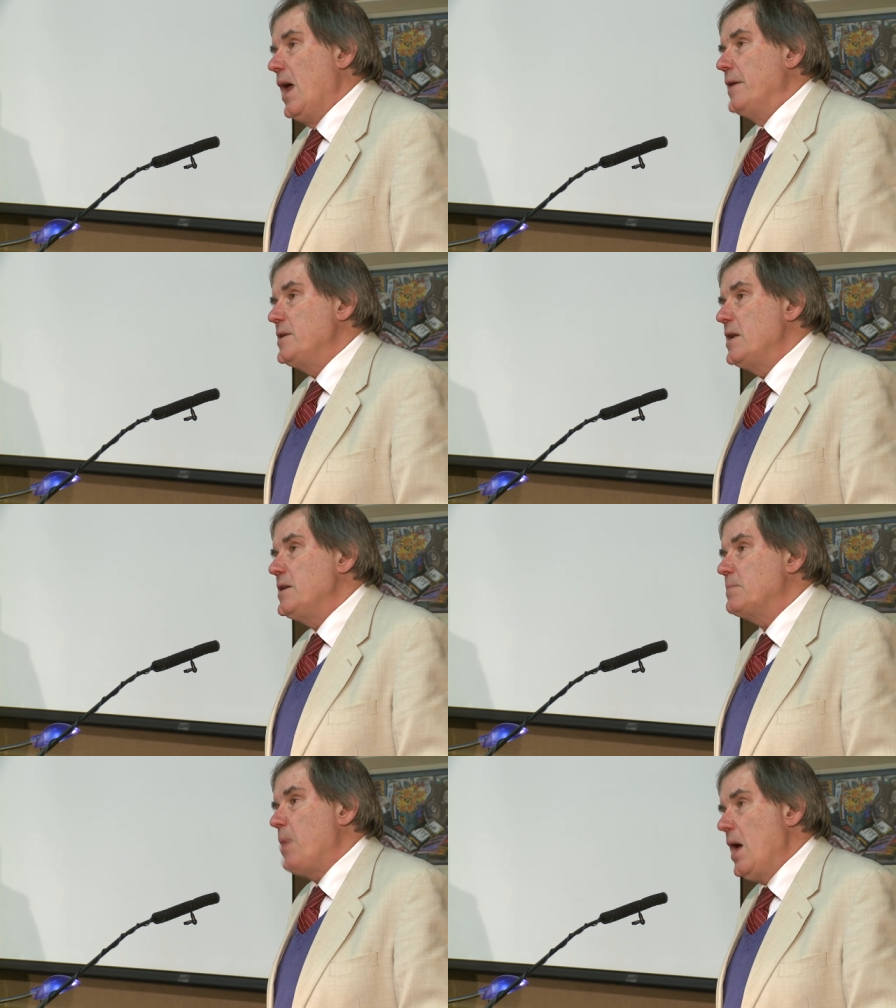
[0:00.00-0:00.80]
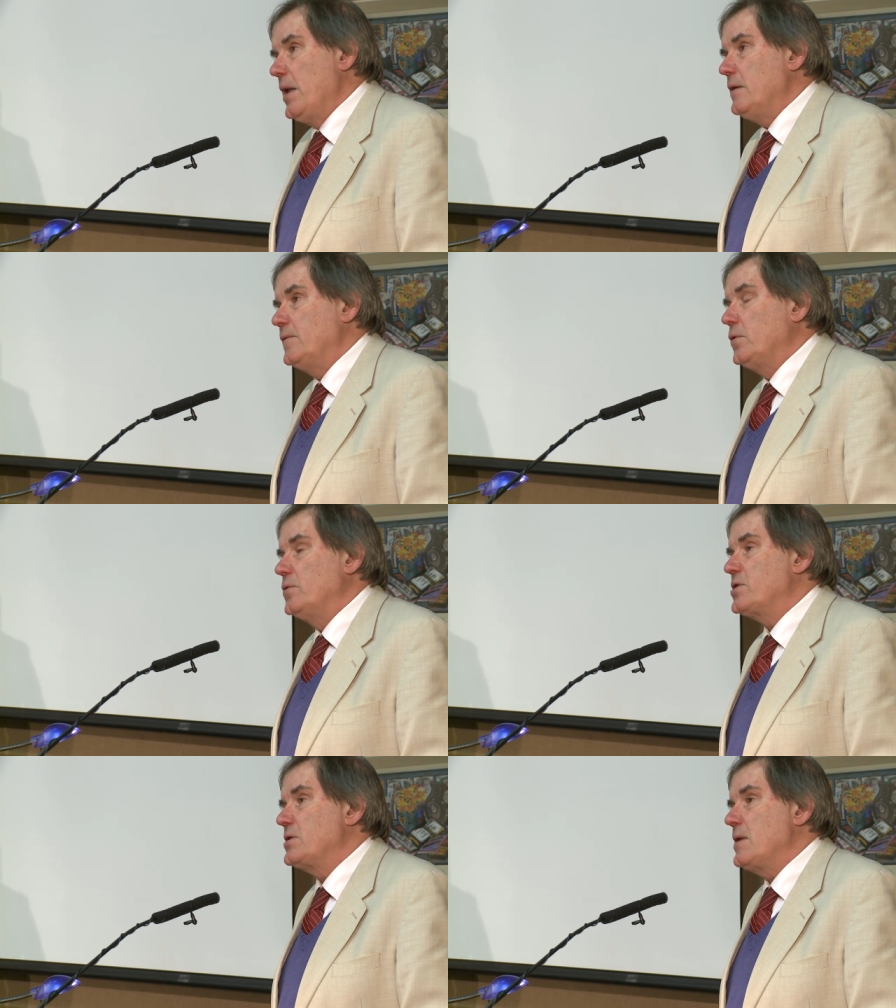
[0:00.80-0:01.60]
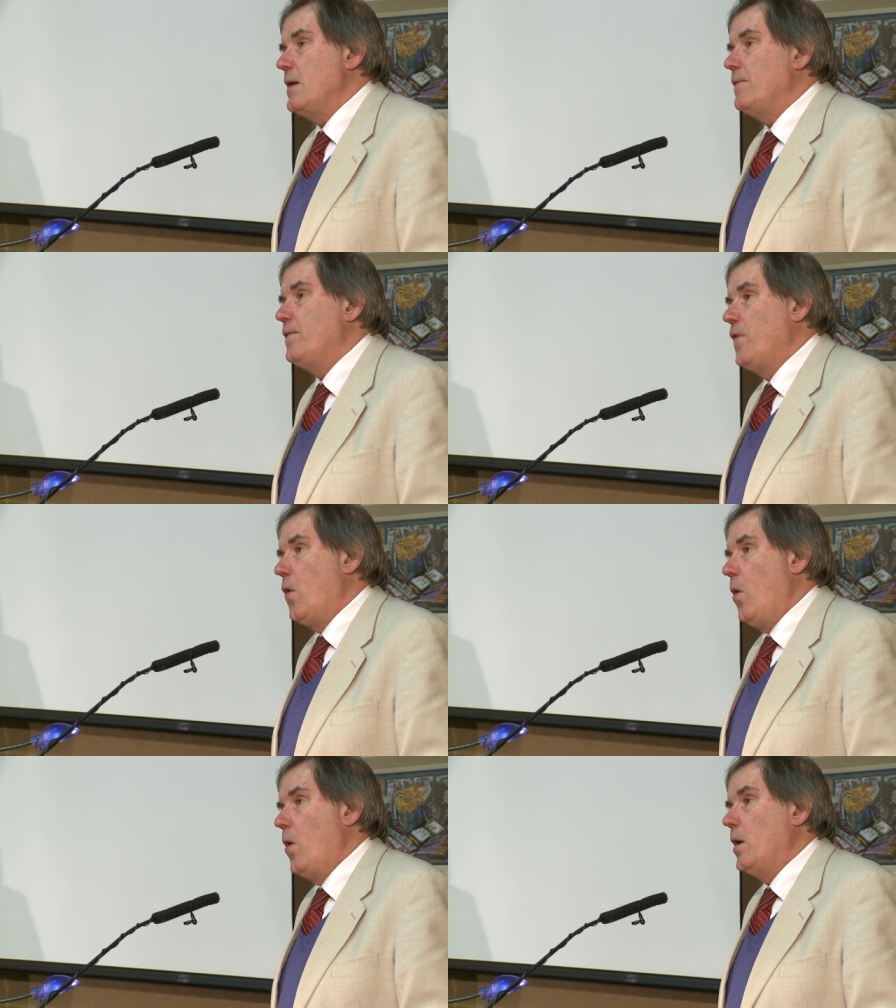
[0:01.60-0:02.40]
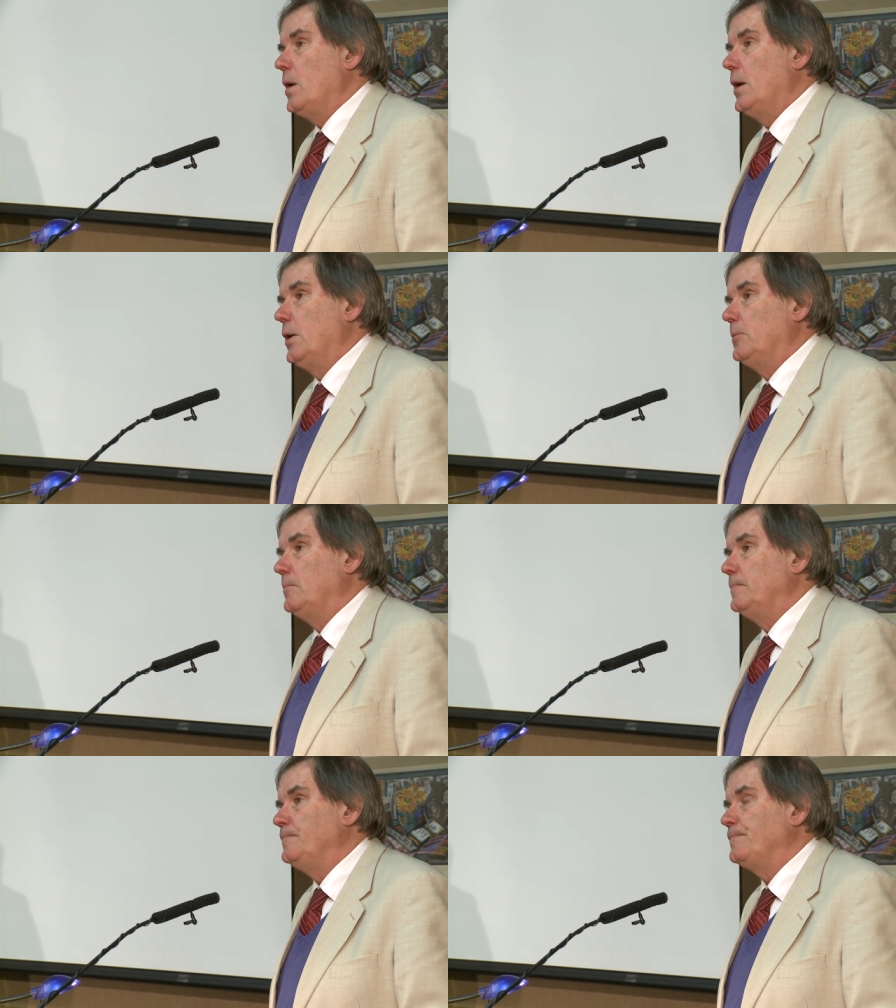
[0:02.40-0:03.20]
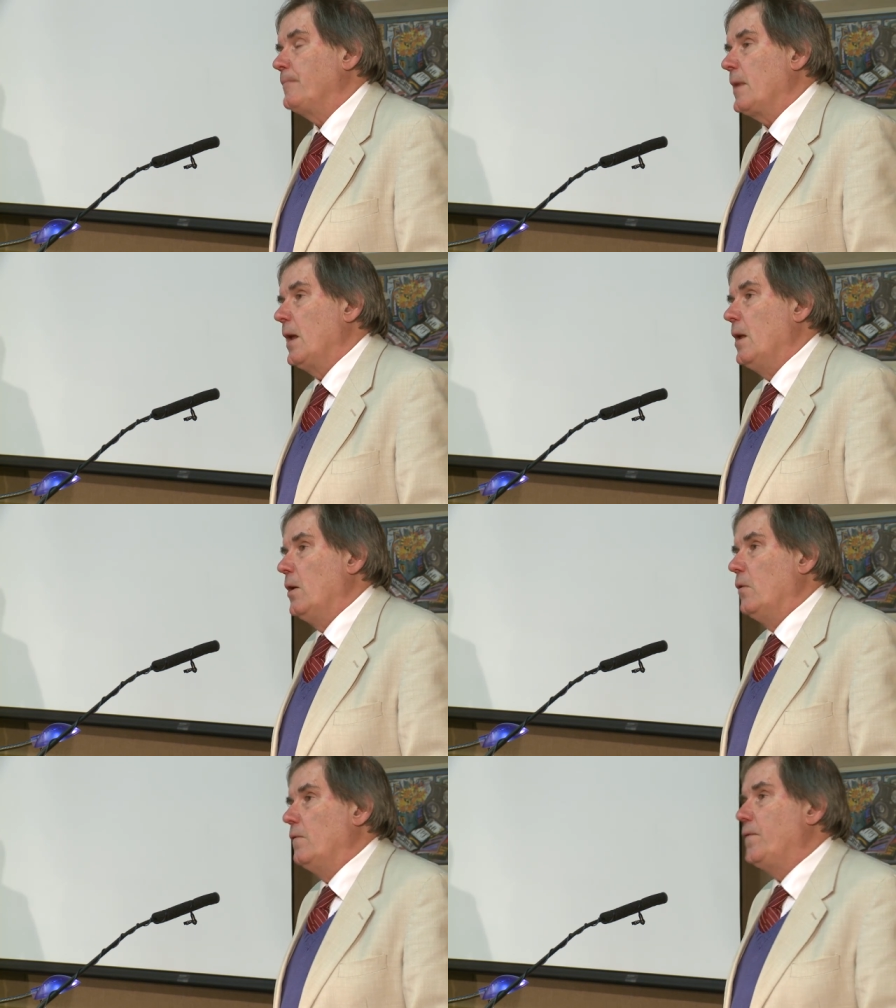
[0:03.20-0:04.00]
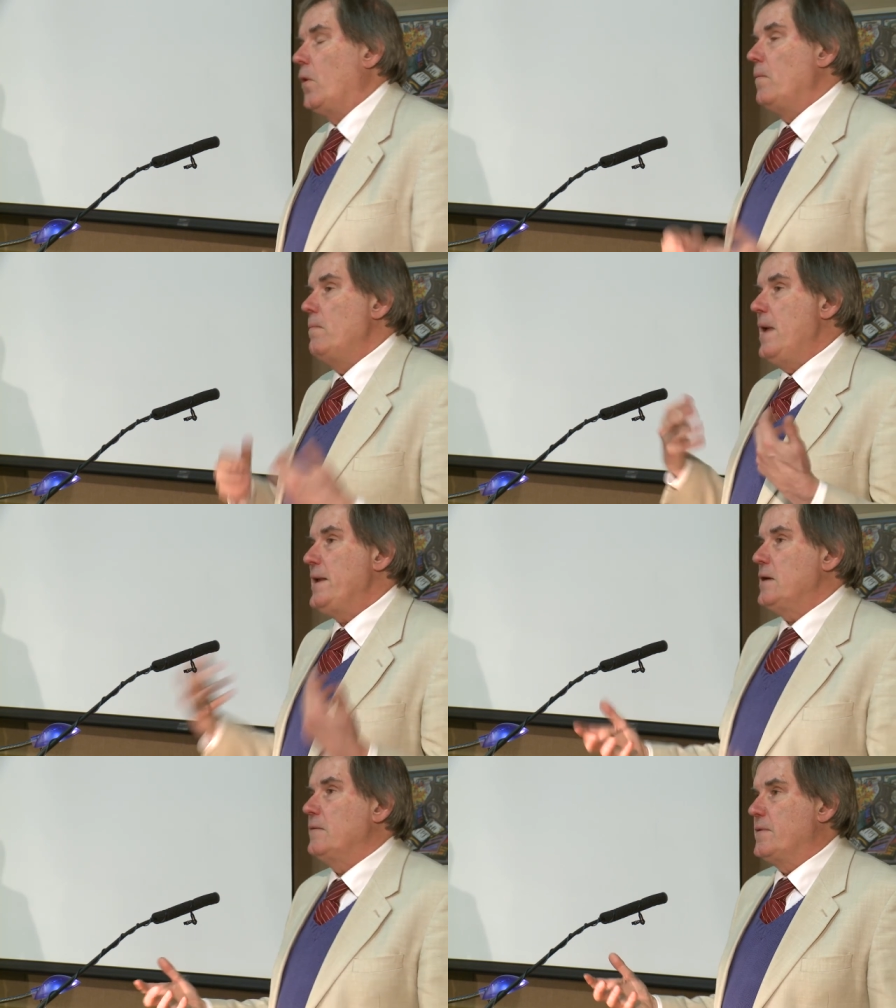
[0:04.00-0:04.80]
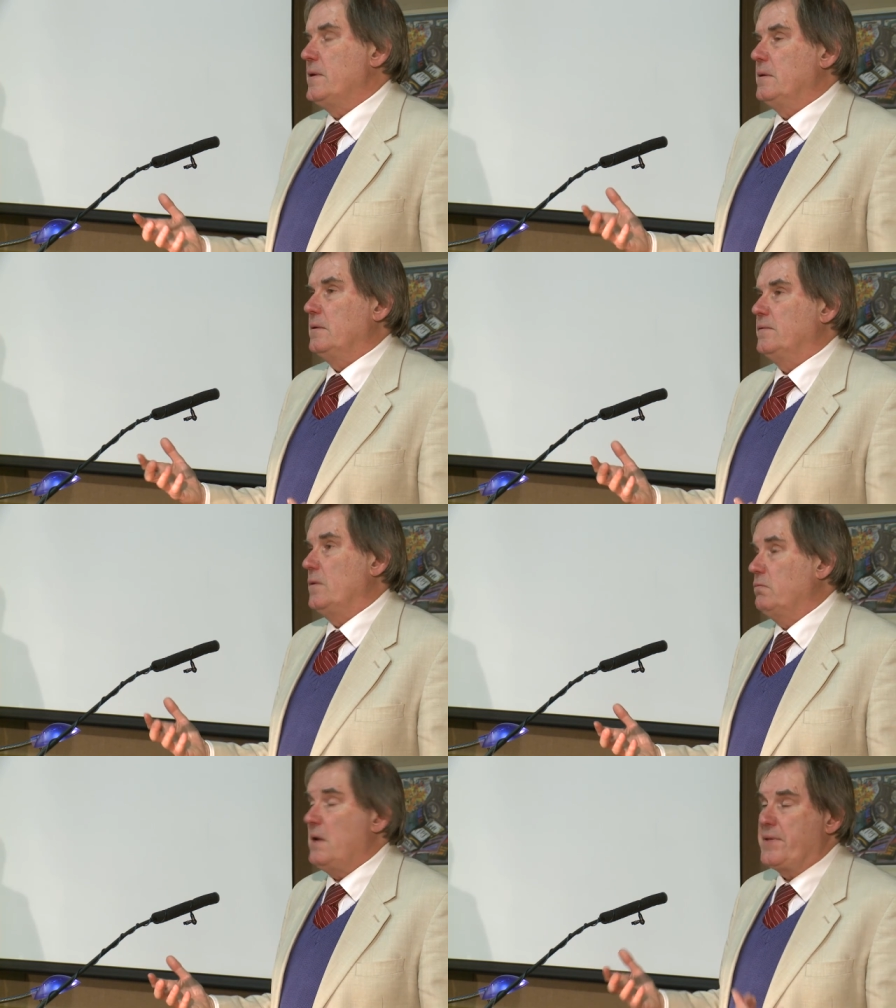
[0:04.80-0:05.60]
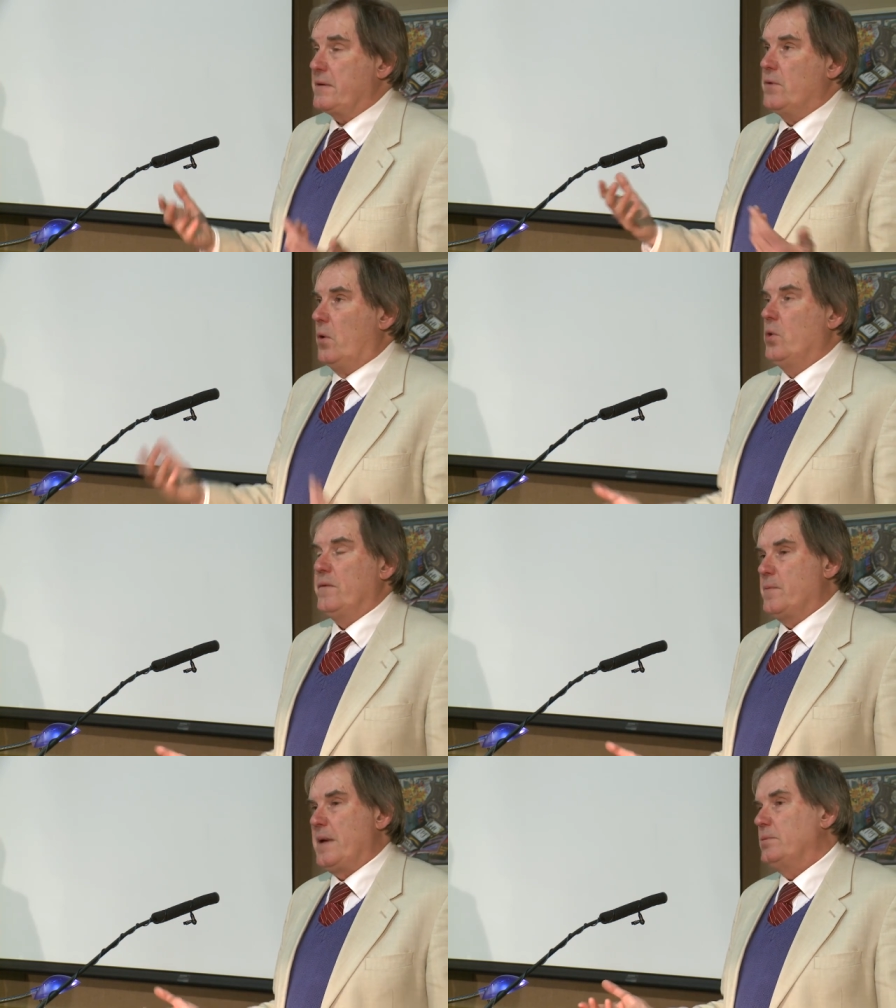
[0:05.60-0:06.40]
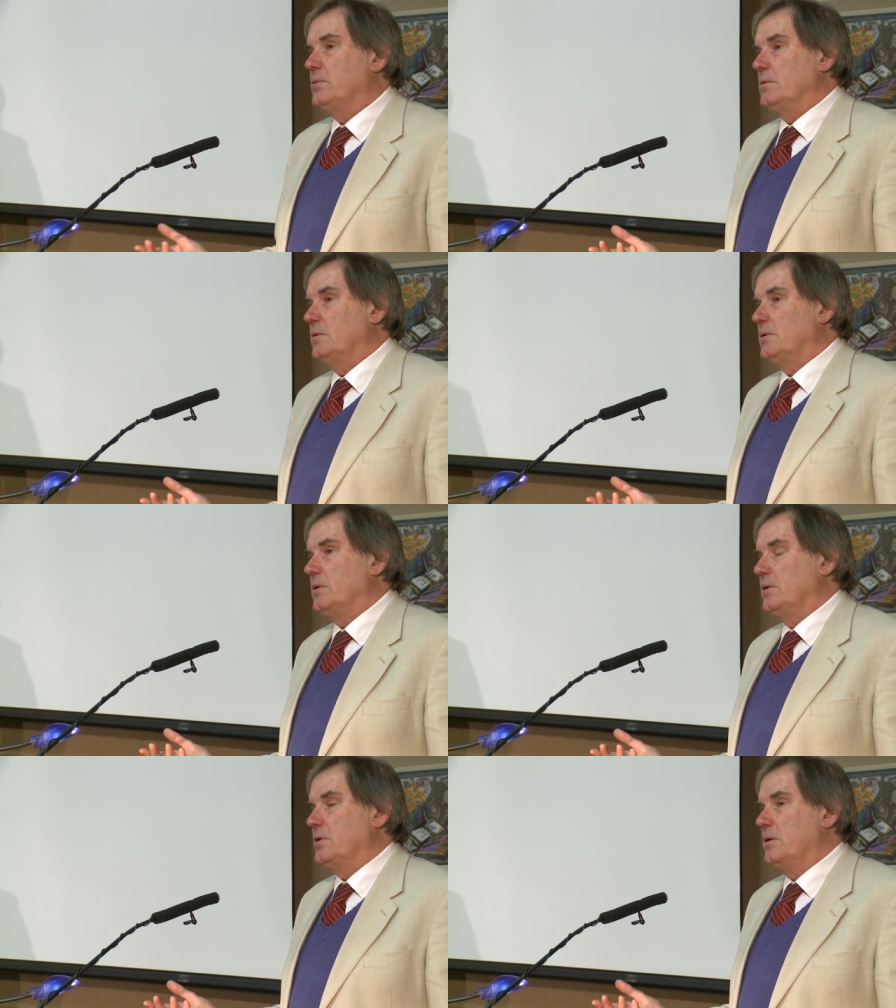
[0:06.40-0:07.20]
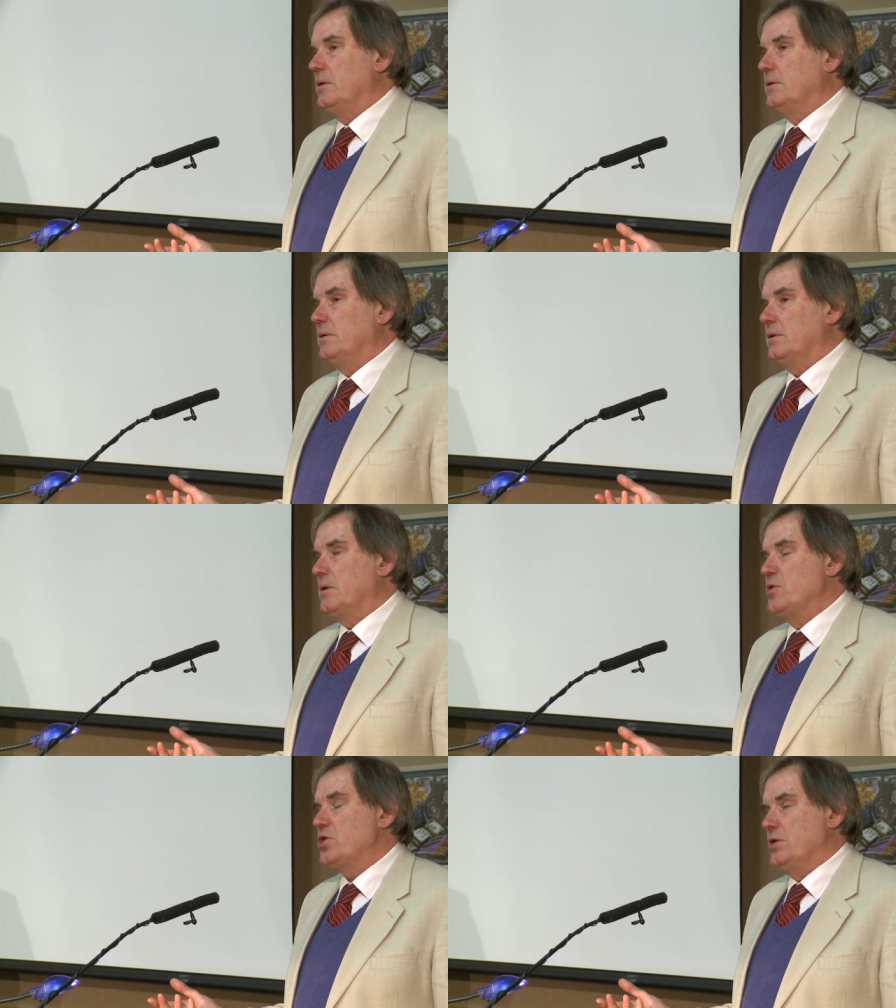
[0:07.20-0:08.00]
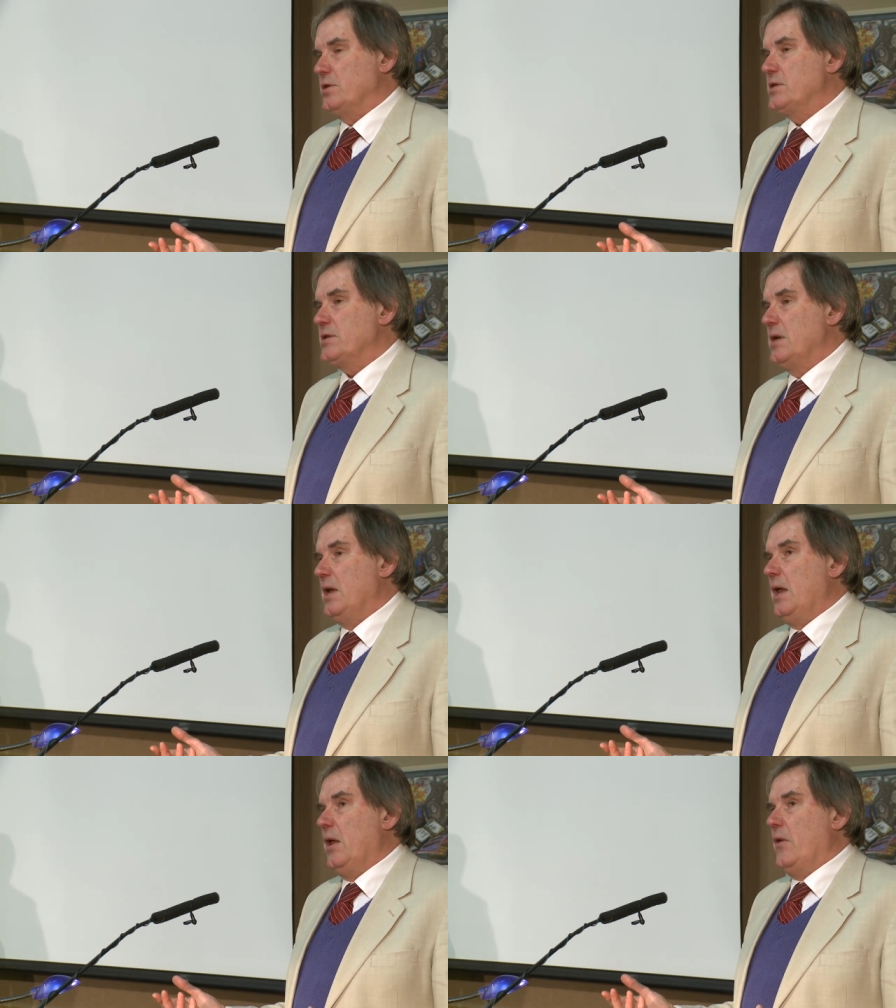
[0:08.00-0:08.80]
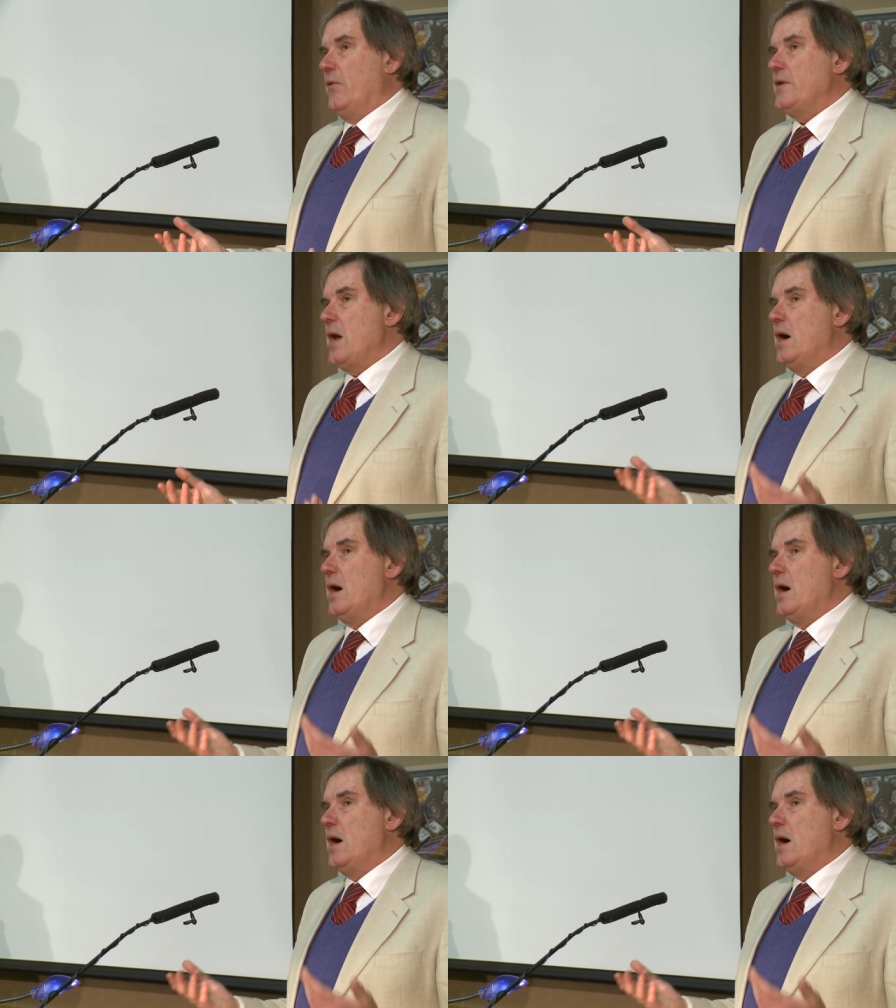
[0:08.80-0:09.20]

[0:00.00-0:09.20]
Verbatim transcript: And, it, and, it's partly, of course, that for, um, for many of the, for, I think for all of the papal uh, uh, commissioners, the